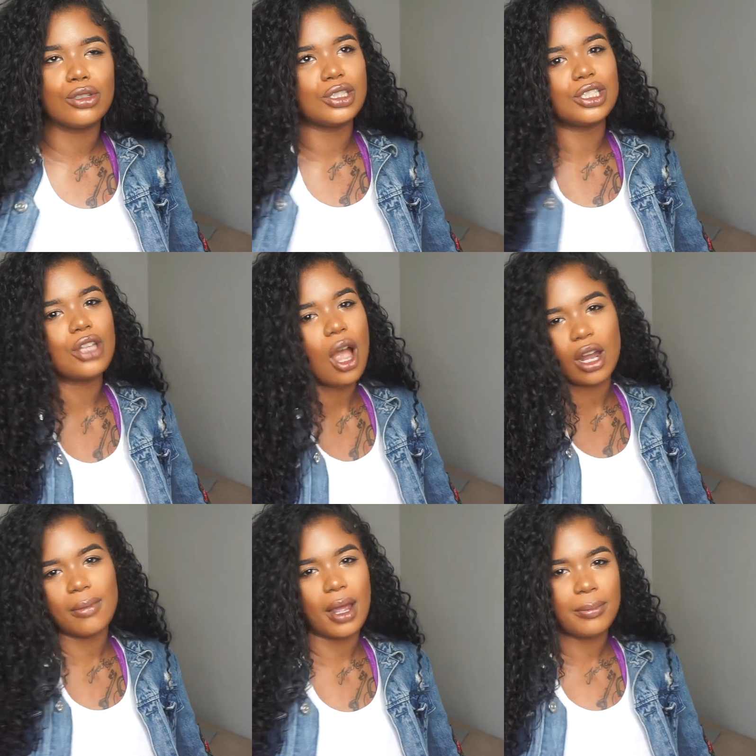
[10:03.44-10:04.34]
or just
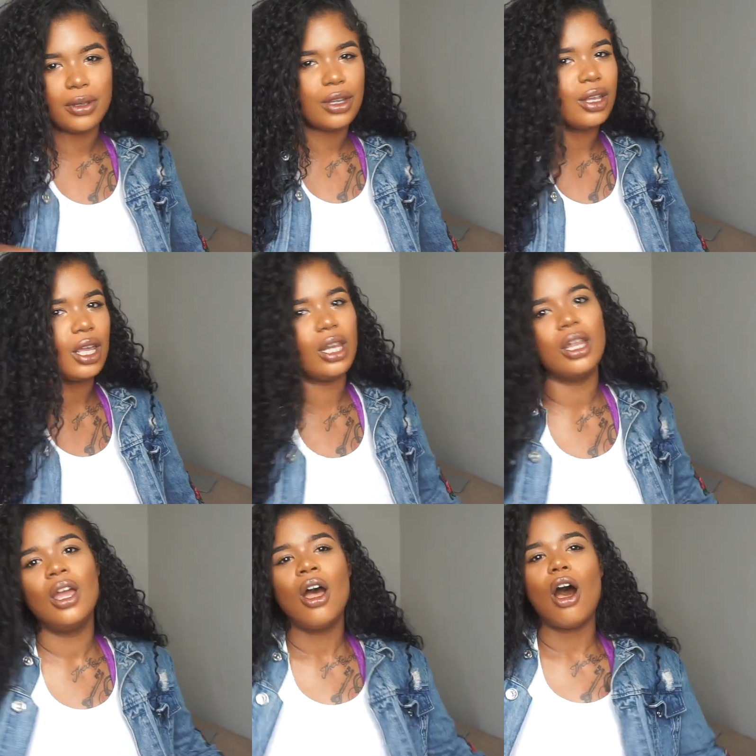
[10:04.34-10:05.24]
talking about beauty
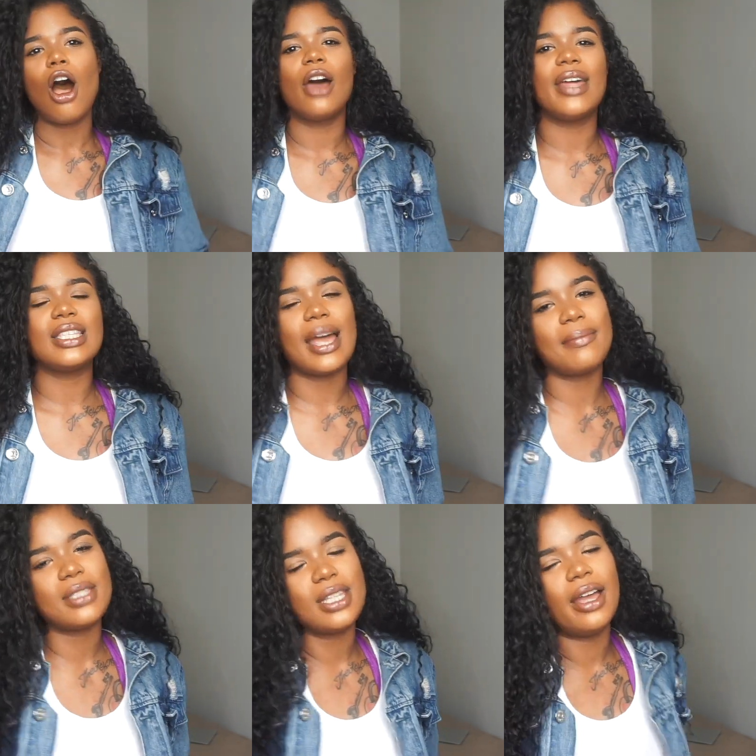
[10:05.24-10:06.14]
and all that
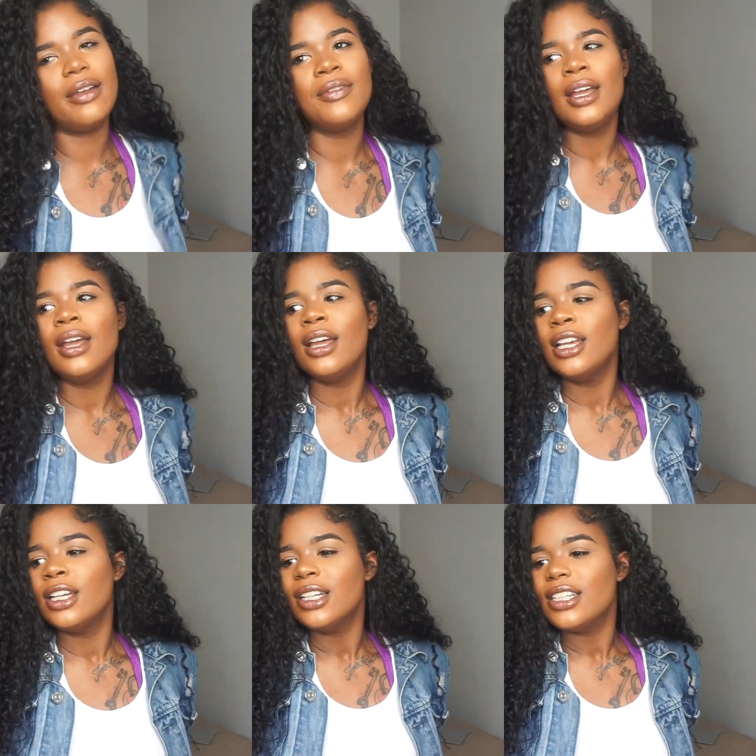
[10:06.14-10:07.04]
type of stuff.
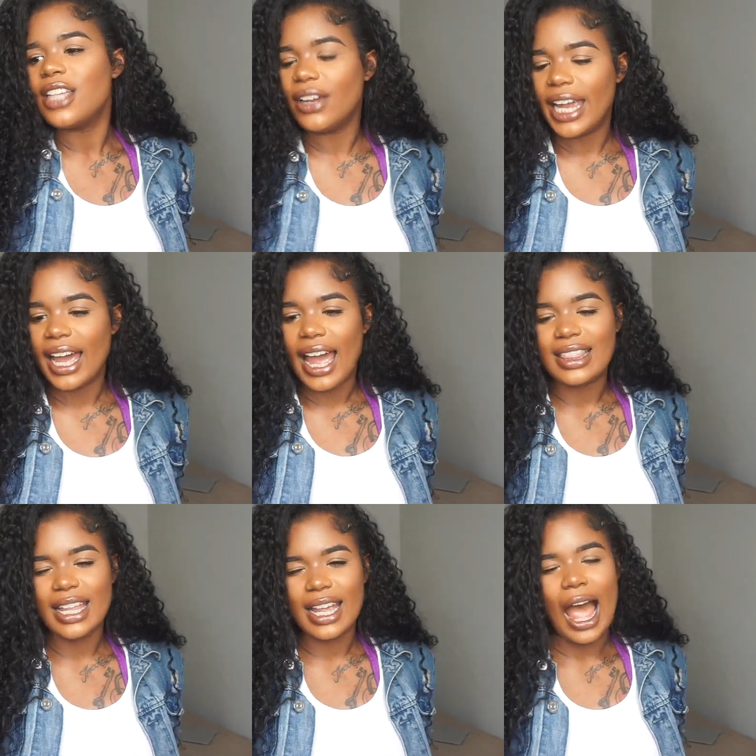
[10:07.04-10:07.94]
So yeah, I
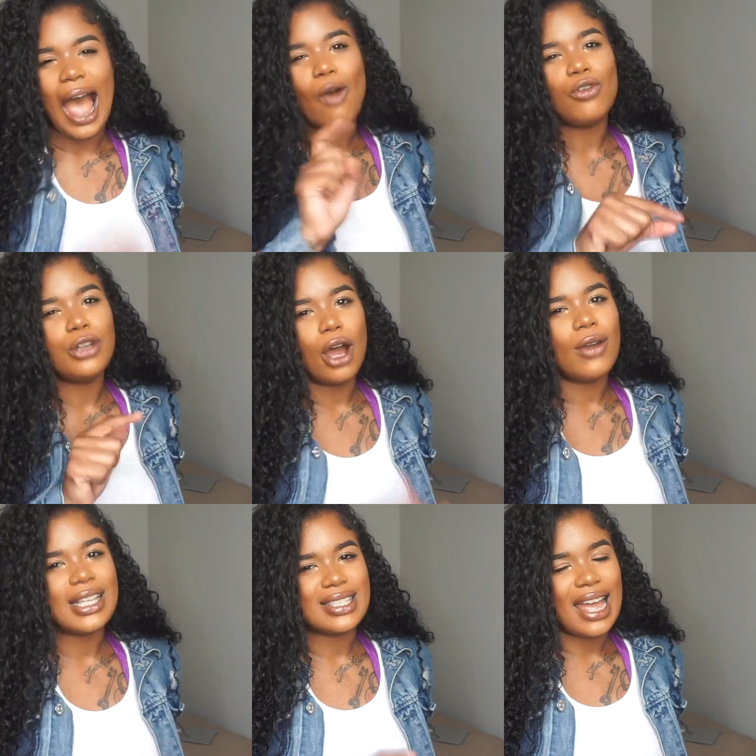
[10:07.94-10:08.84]
think I will know
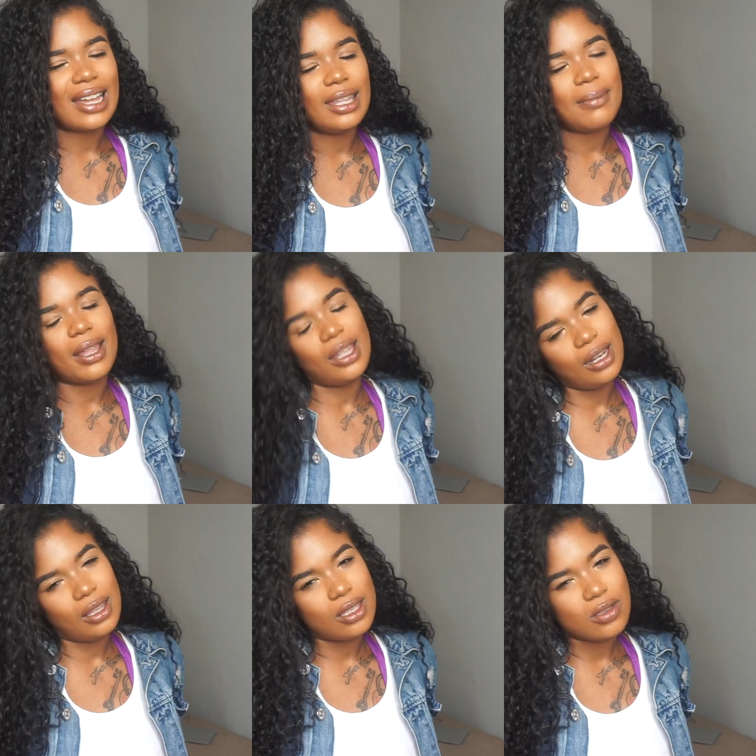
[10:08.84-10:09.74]
exactly by the
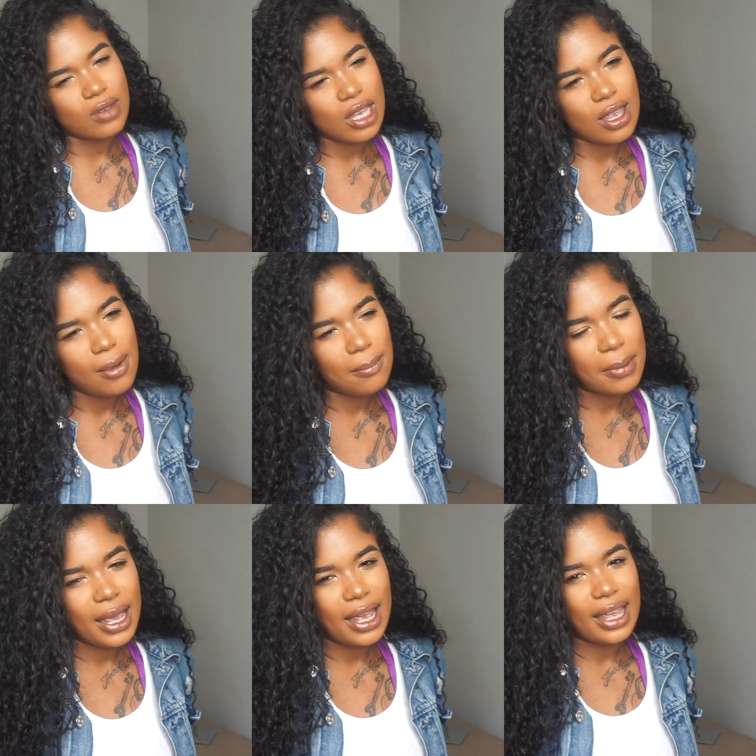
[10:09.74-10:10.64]
end of this week,
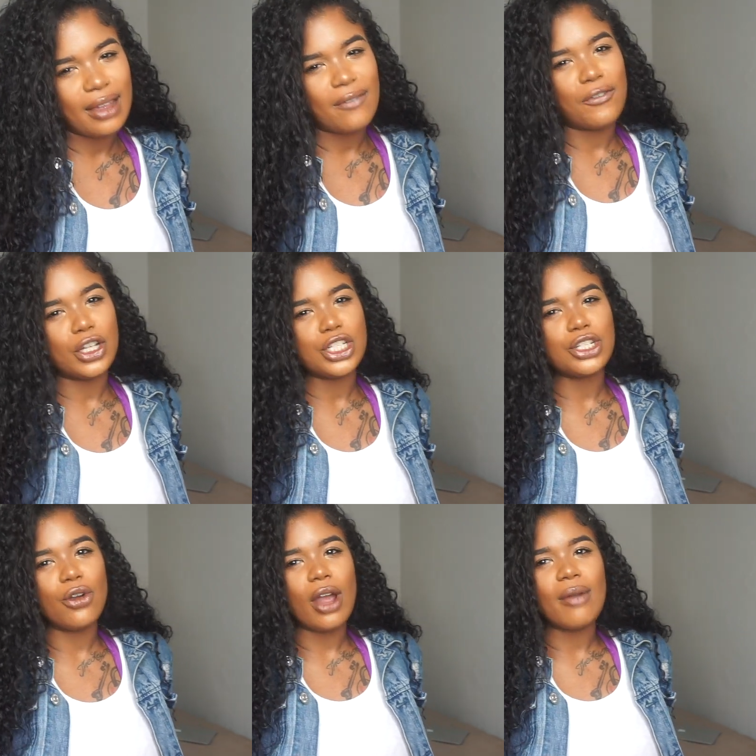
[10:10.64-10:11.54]
but for
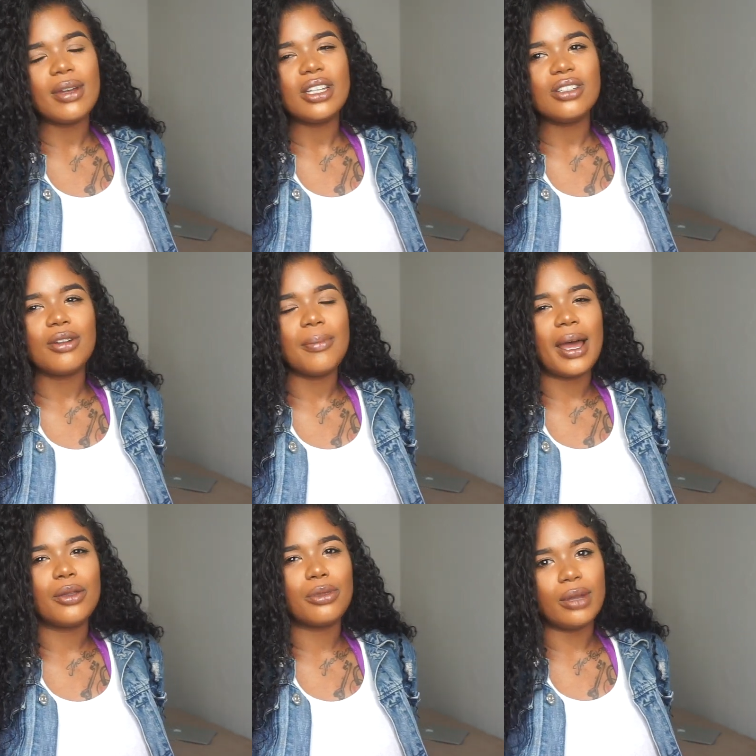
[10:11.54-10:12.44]
sure I want to do
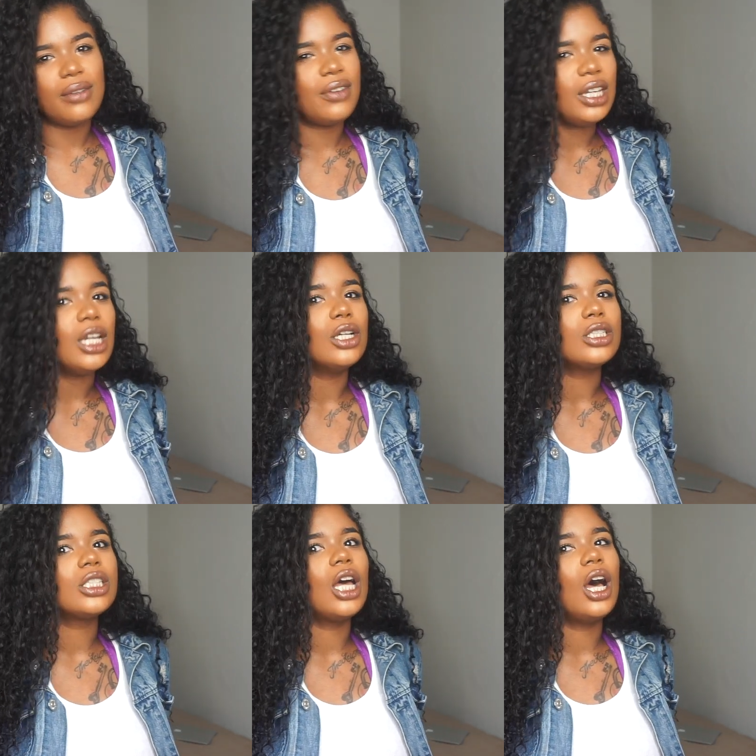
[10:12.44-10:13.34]
about three
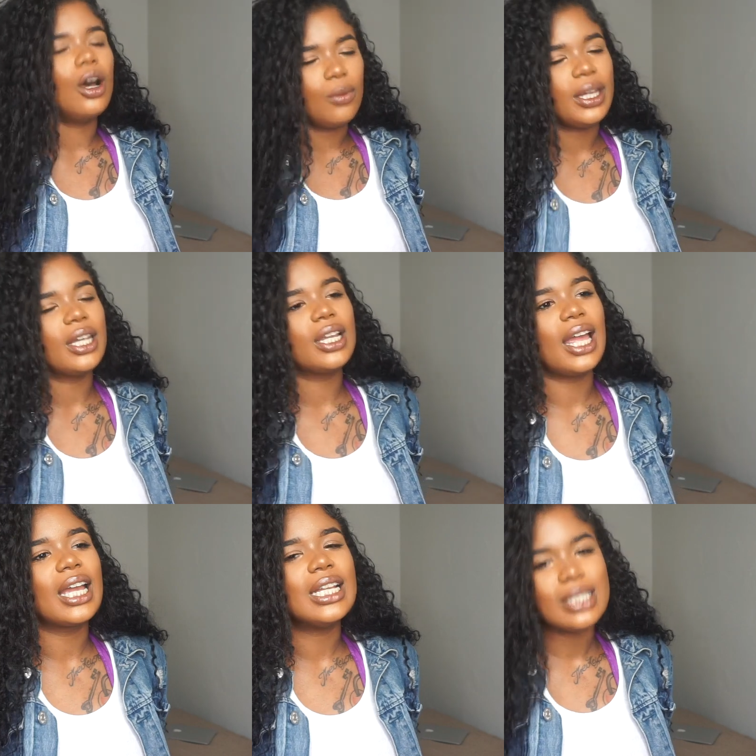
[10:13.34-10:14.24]
videos a week,
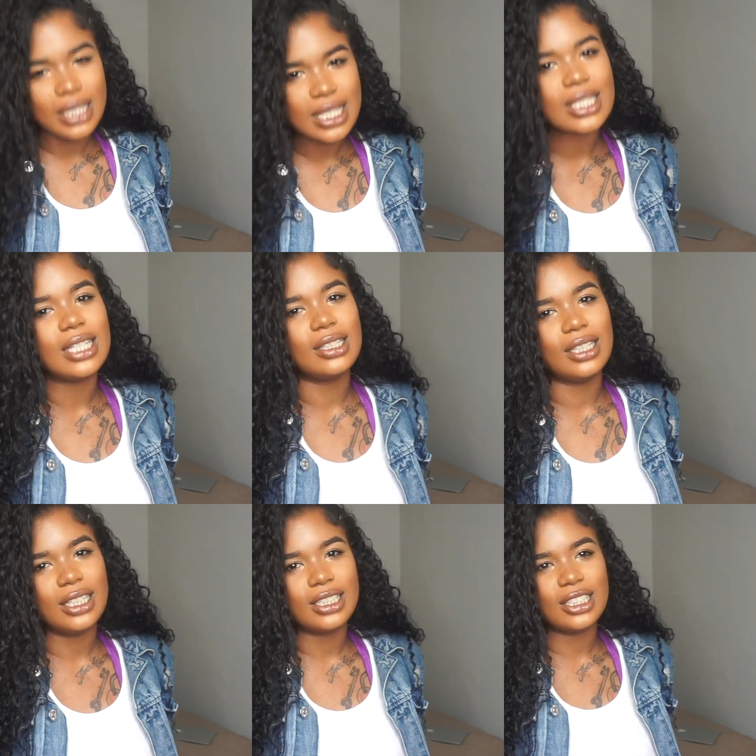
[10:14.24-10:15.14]
like
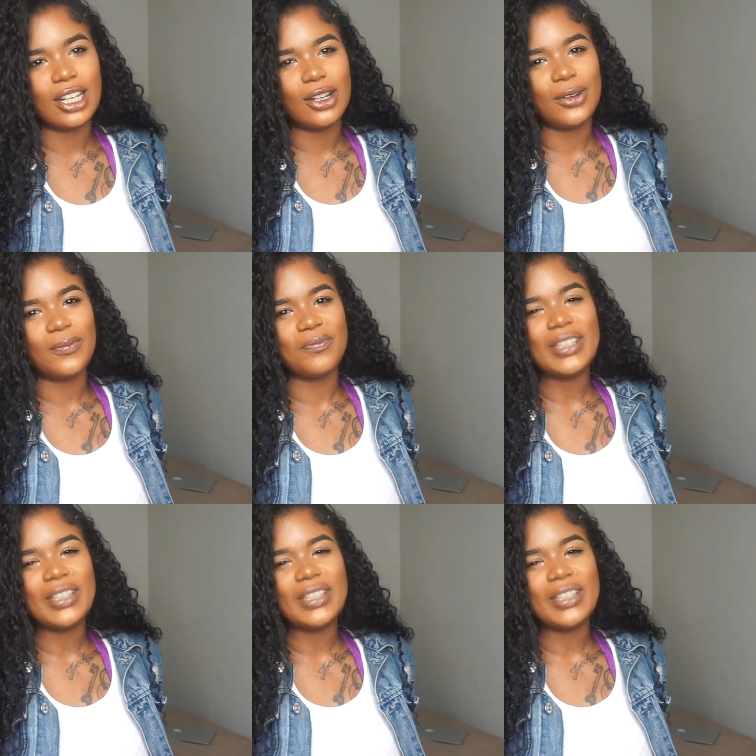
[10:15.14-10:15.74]
consistently. So